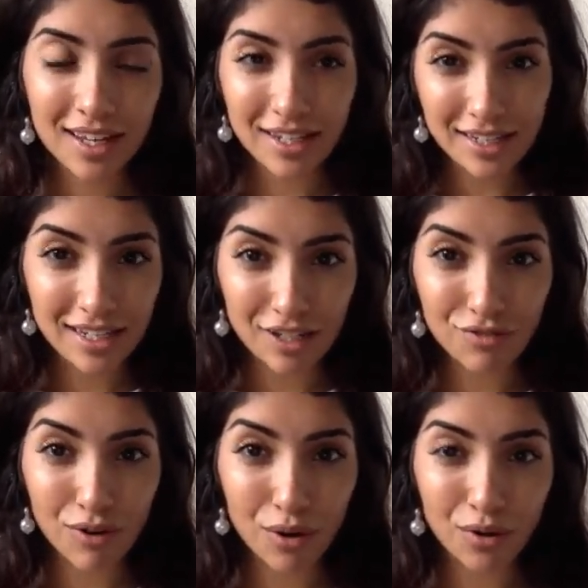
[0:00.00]
a neat
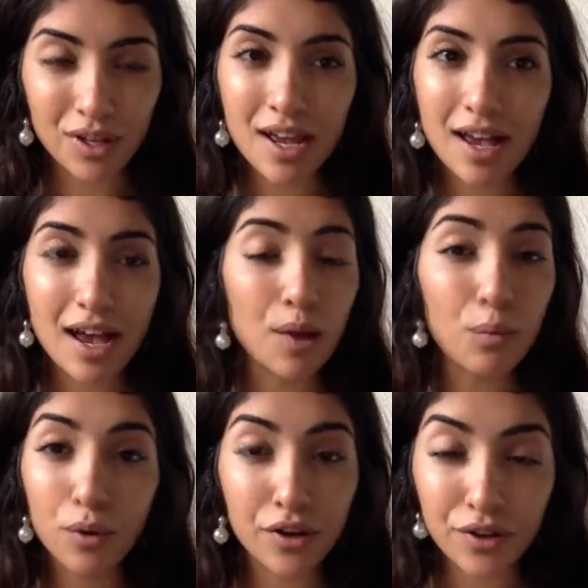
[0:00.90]
role. I
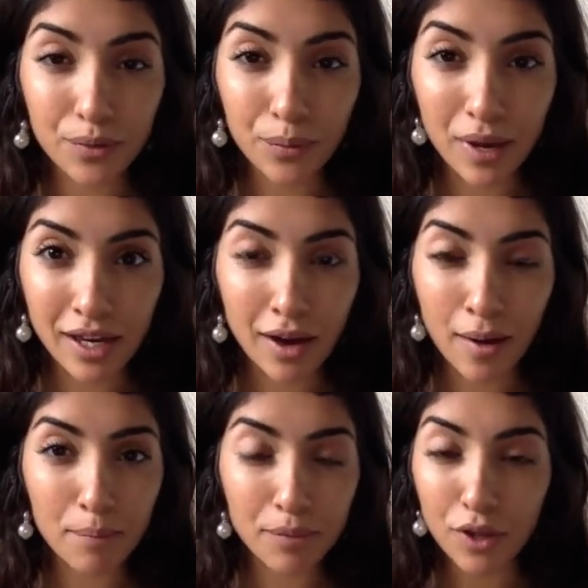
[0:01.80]
wouldn't wake
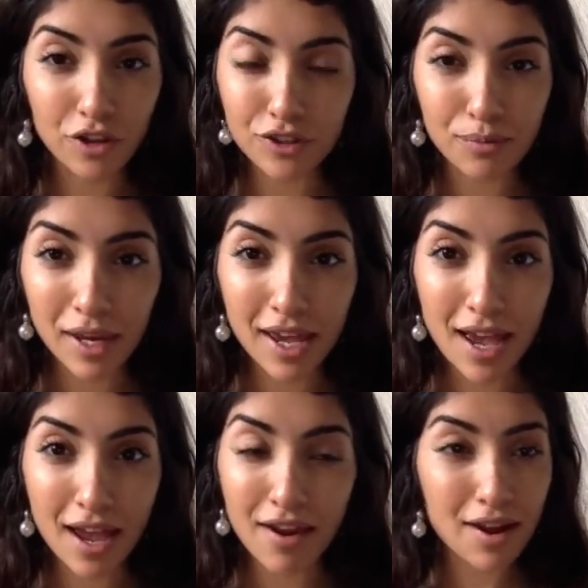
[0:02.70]
up, not do my
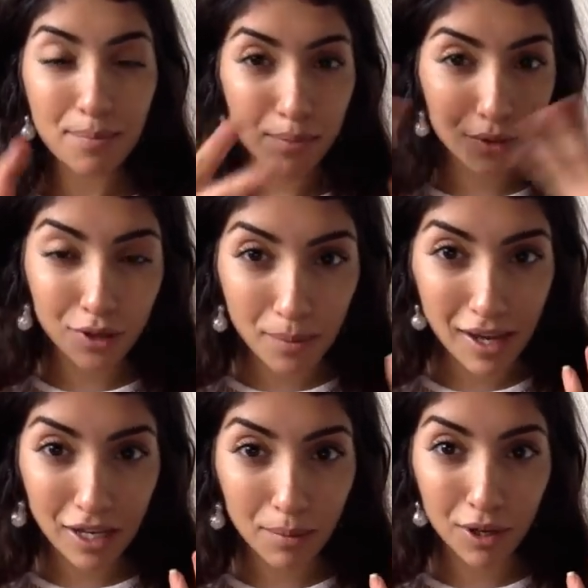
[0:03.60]
hair, and put no
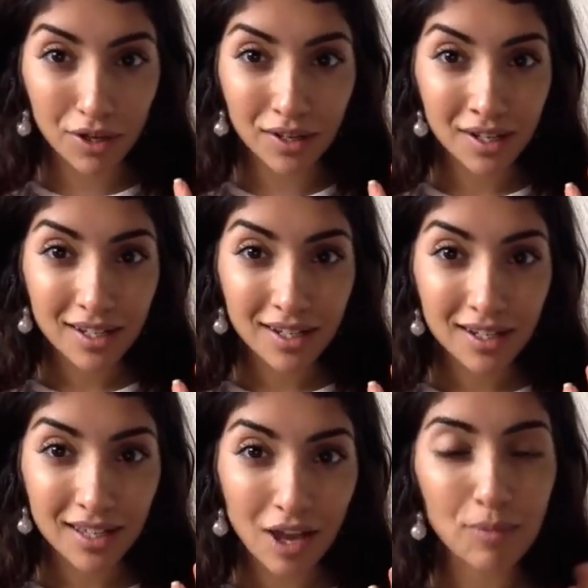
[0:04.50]
makeup on.
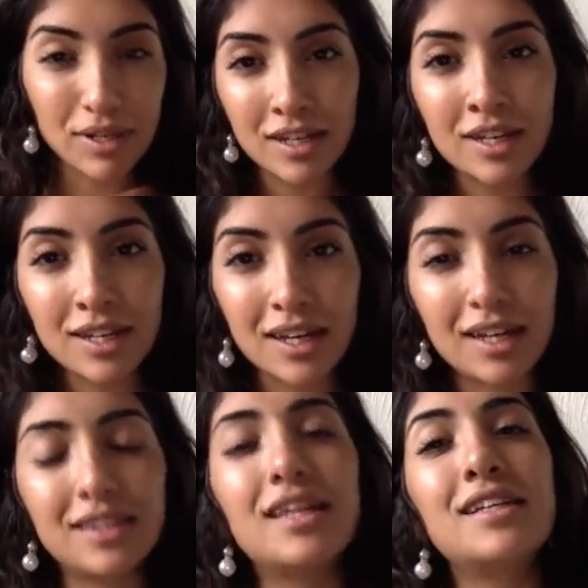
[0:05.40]
I mean,
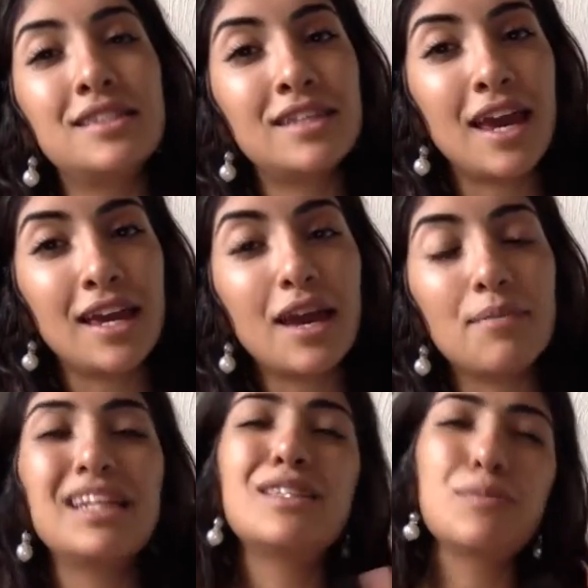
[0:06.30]
they say,
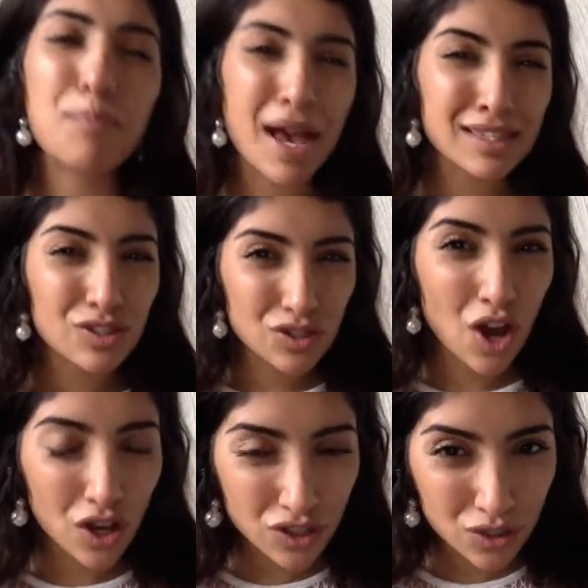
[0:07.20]
it's best
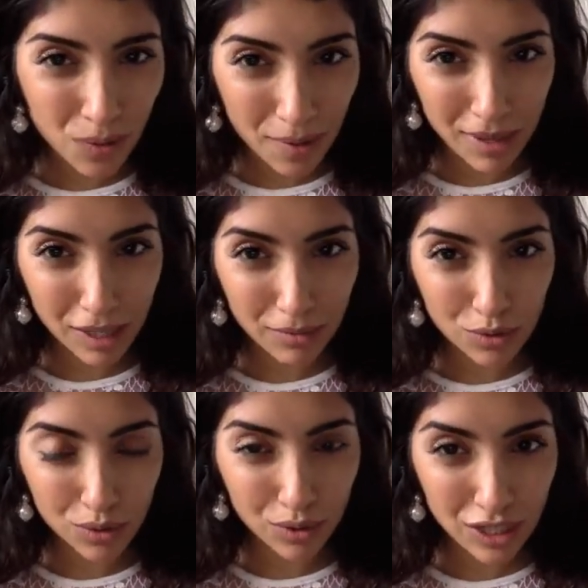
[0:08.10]
not to wear makeup
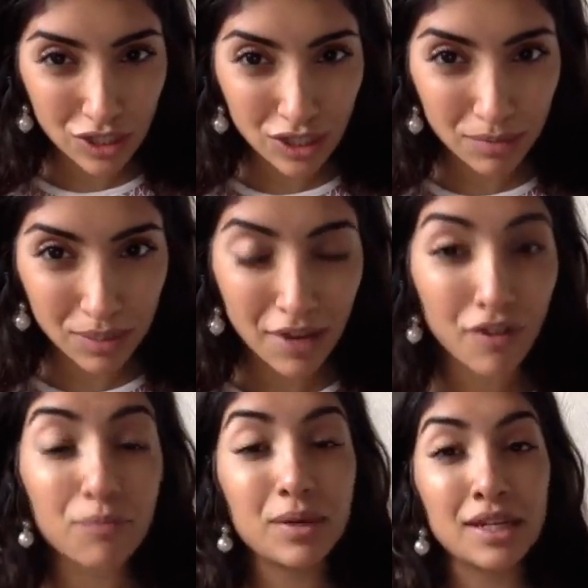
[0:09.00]
to an audition, but there
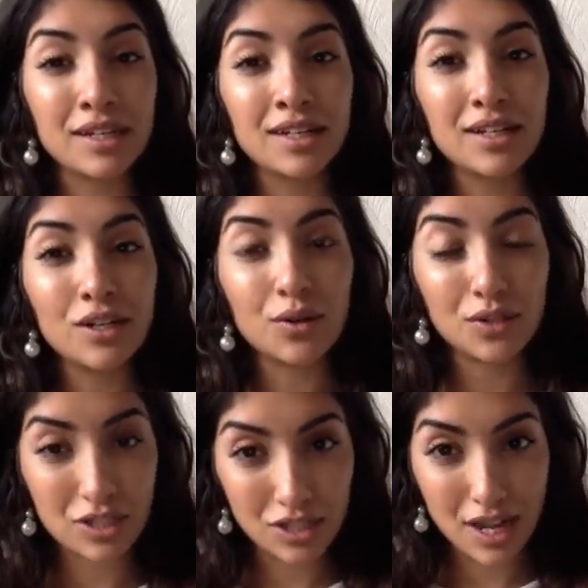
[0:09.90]
have been
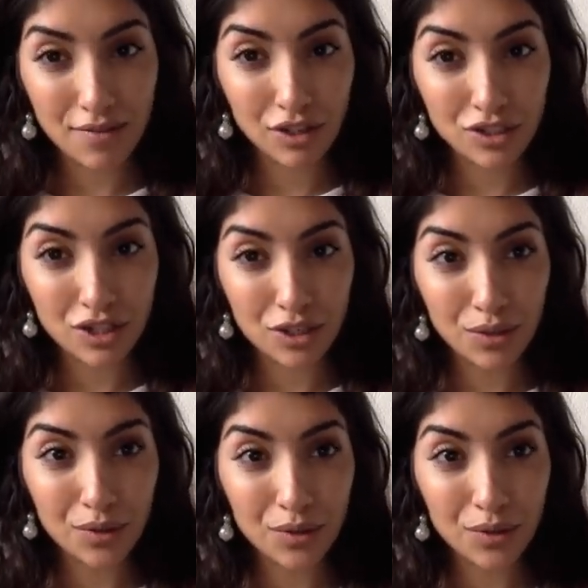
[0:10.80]
auditions that I've gone to,